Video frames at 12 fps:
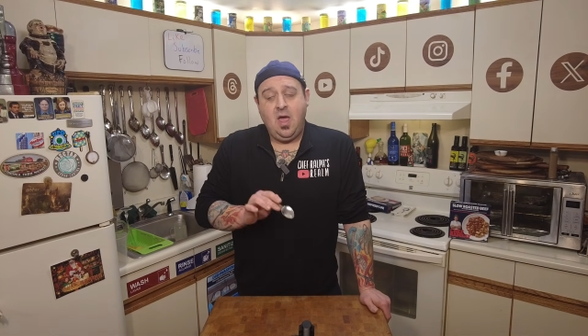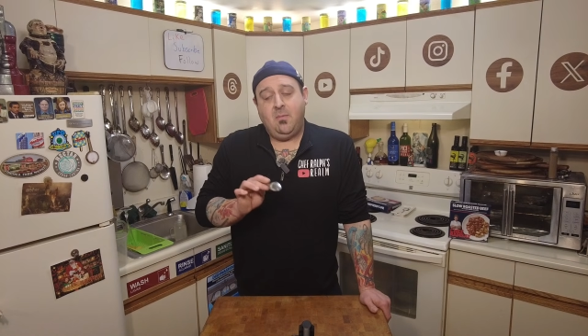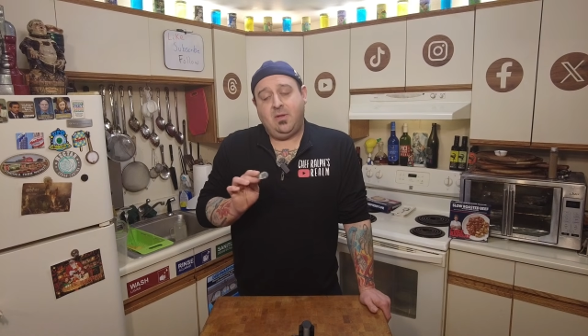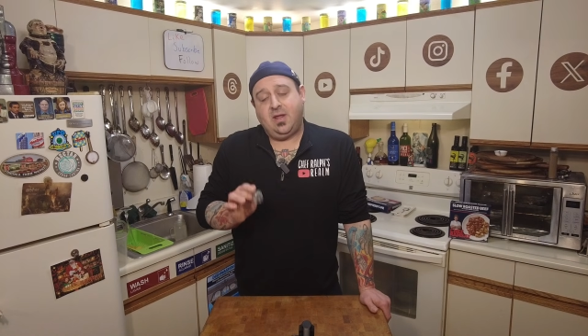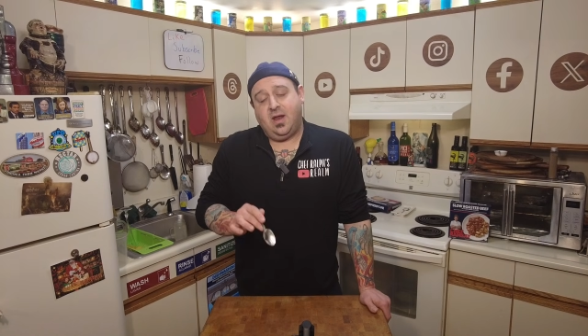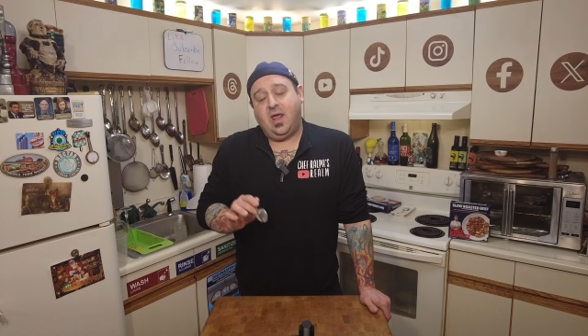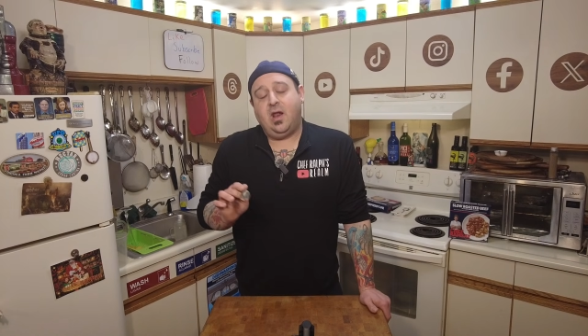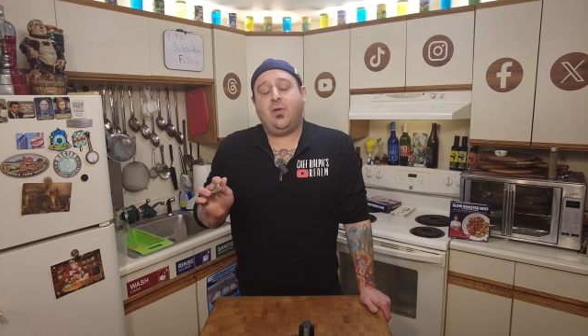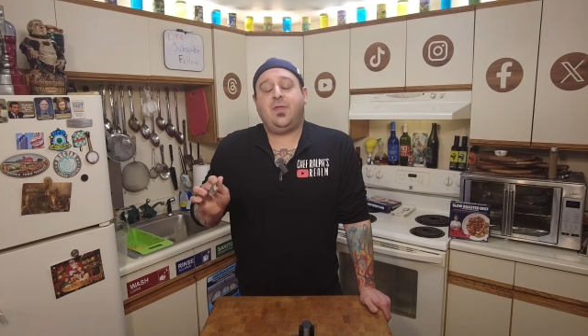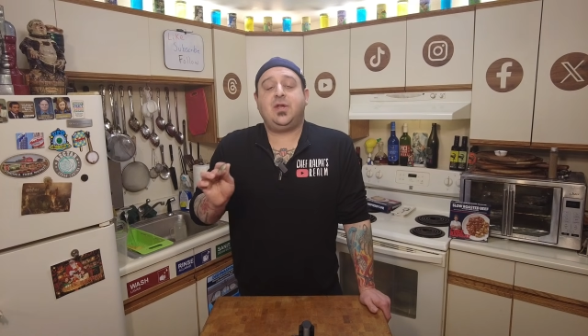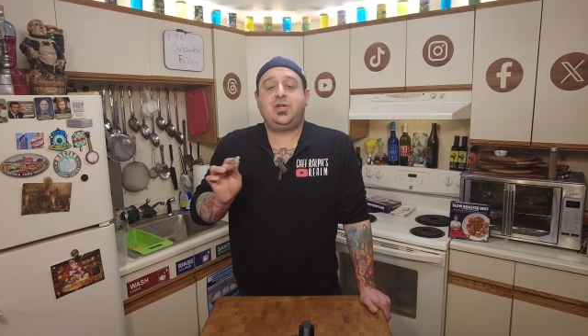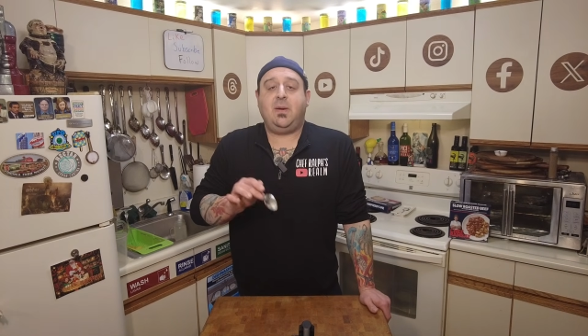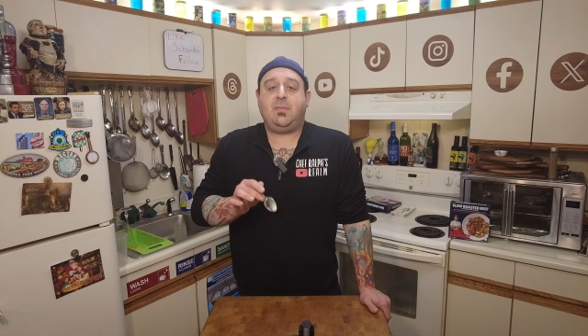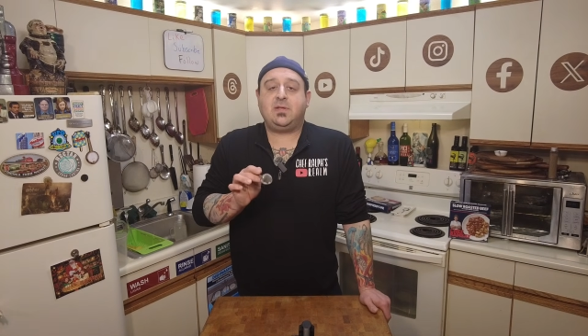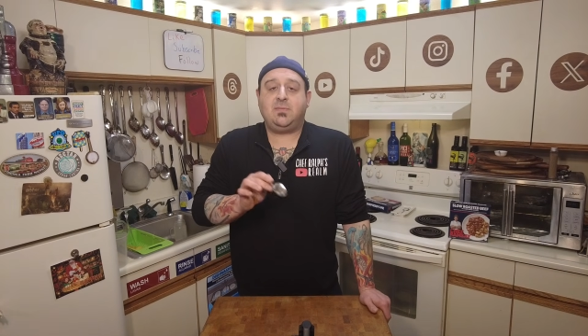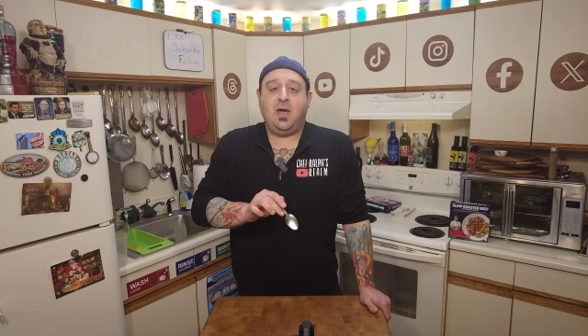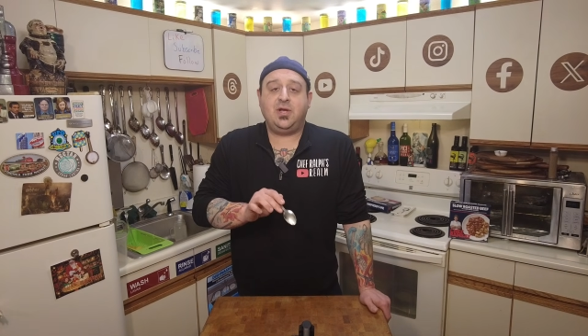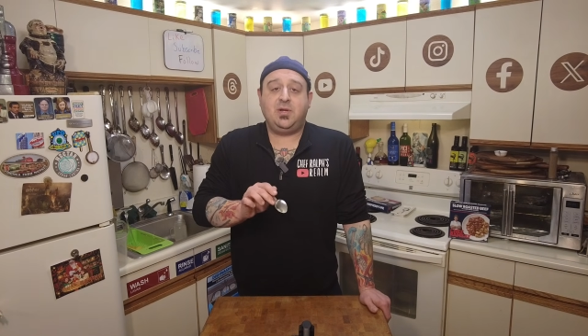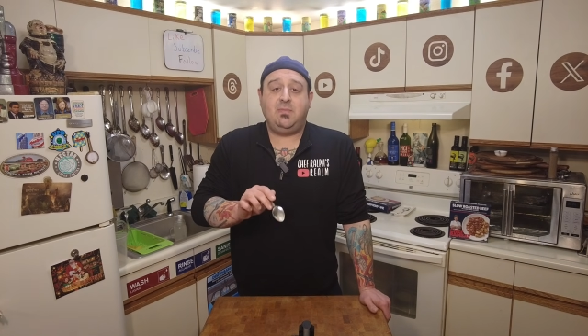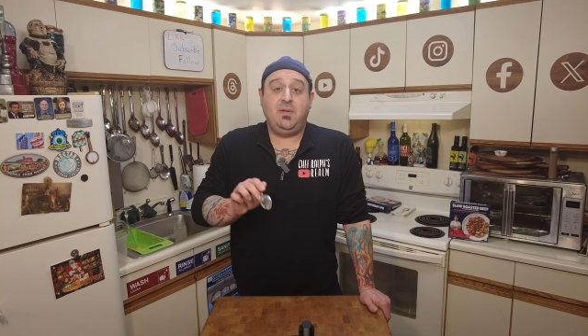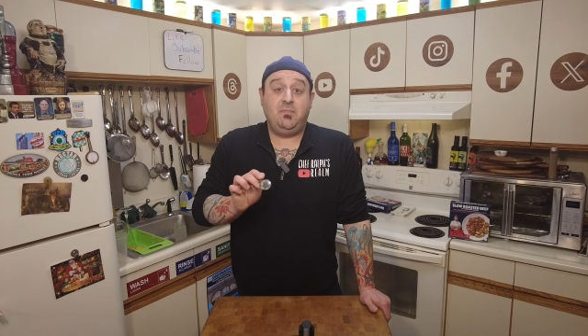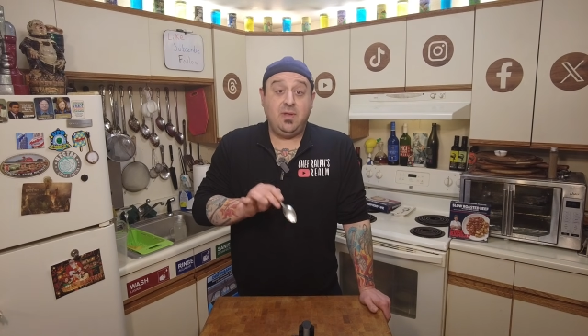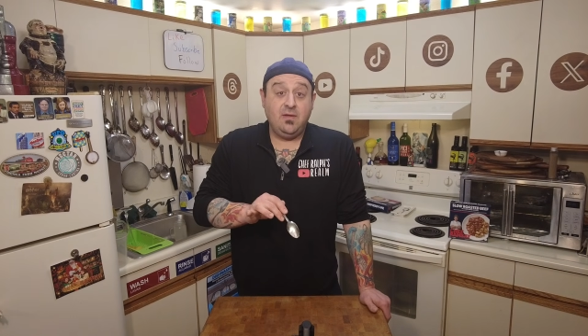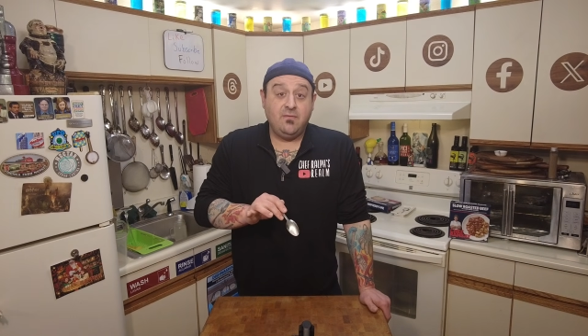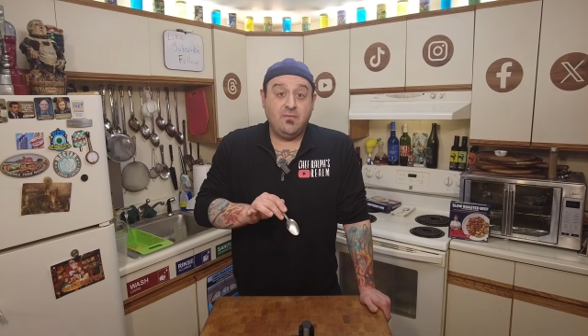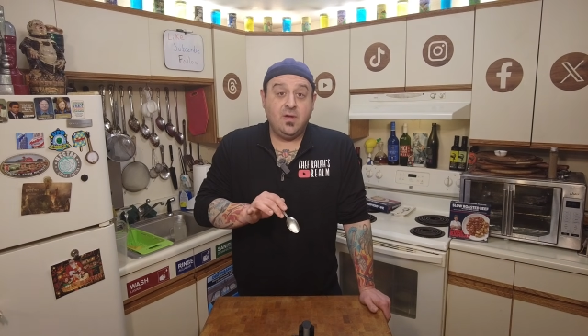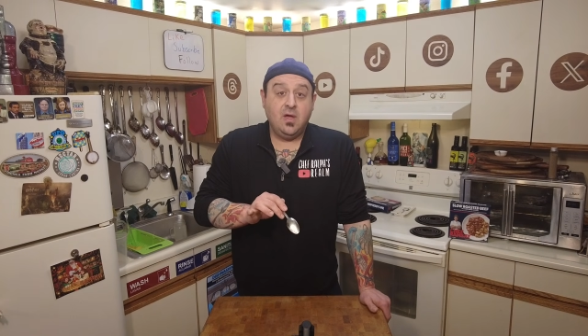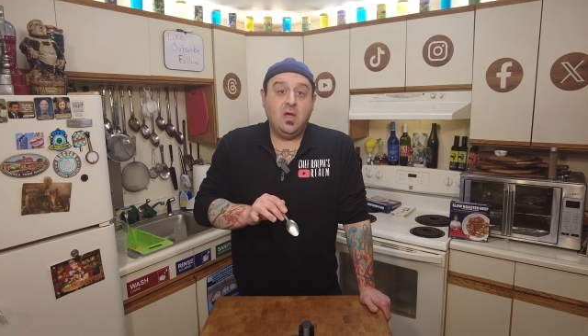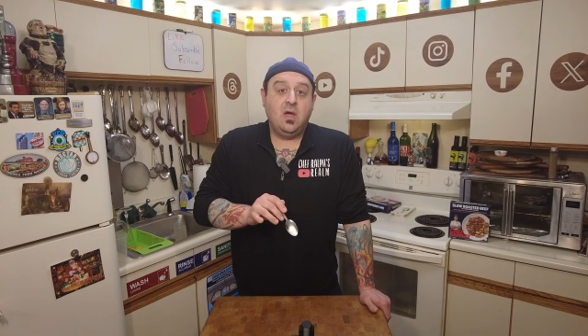But then again, I don't think a shepherd's pie should be beef.